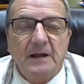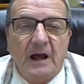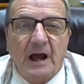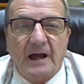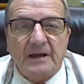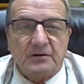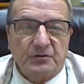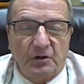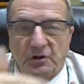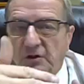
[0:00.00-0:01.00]
I
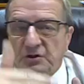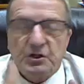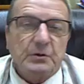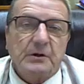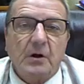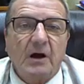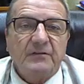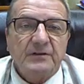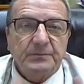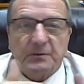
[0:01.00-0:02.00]
are sharing an
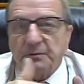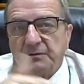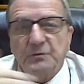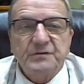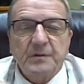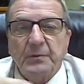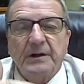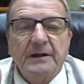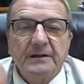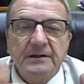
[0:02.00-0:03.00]
office, but we're two separate
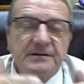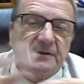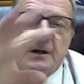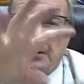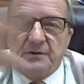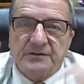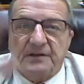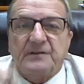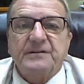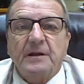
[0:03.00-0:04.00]
entities. We just have
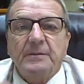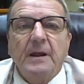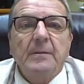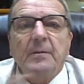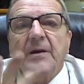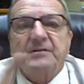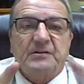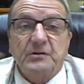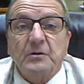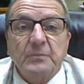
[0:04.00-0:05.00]
the same name. It makes
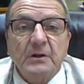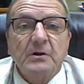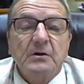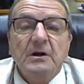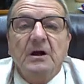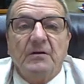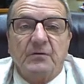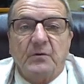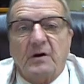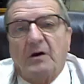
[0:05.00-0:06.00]
us look bigger
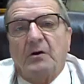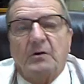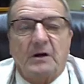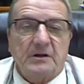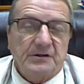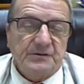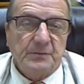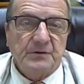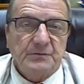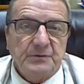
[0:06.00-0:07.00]
for our
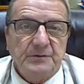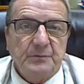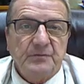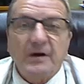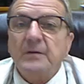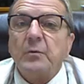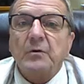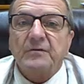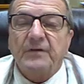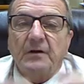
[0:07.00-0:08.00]
customers. We provide more
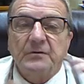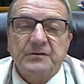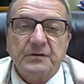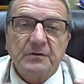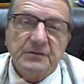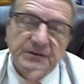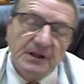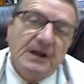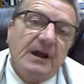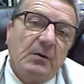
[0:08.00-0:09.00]
value service
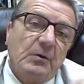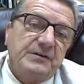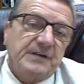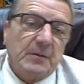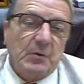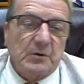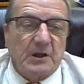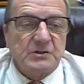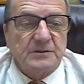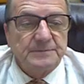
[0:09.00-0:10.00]
at one-stop
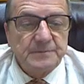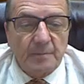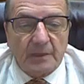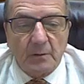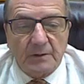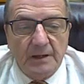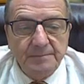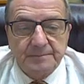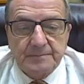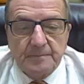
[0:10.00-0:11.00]
location. Okay?
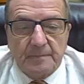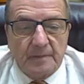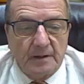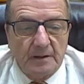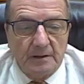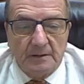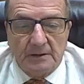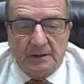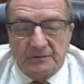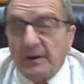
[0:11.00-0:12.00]

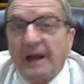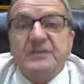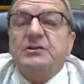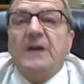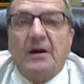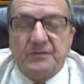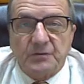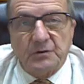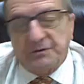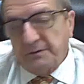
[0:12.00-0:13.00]
So I should
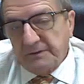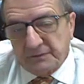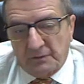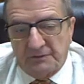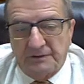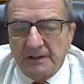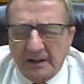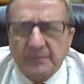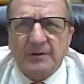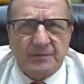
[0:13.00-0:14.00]
outsource or insource. A
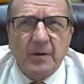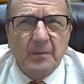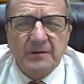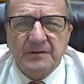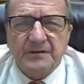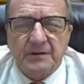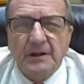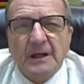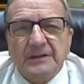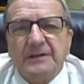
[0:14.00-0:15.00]
lot of small businesses,
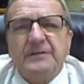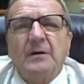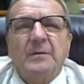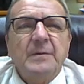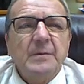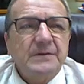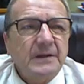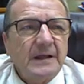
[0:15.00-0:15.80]
when people think